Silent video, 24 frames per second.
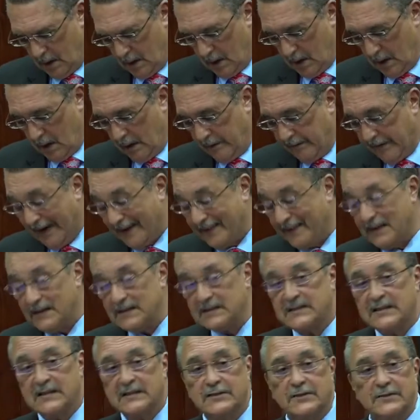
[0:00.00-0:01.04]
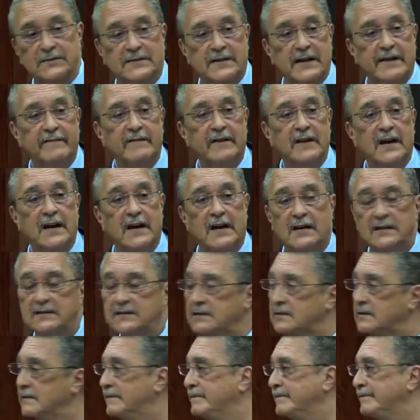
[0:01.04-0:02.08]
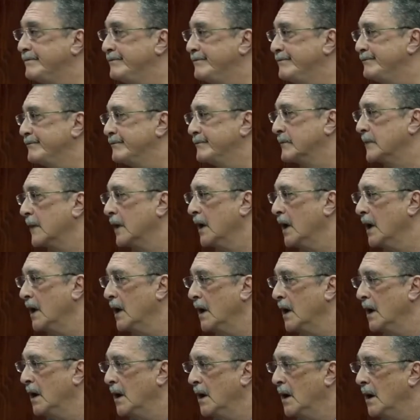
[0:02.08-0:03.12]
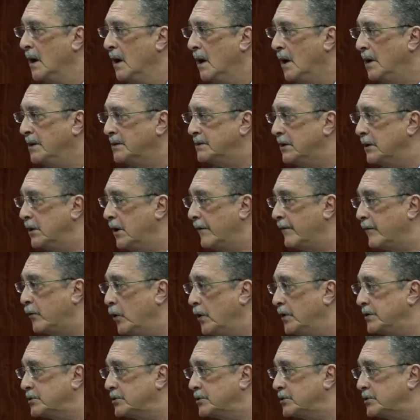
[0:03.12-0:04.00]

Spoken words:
for I think 6 to 7 years, until of course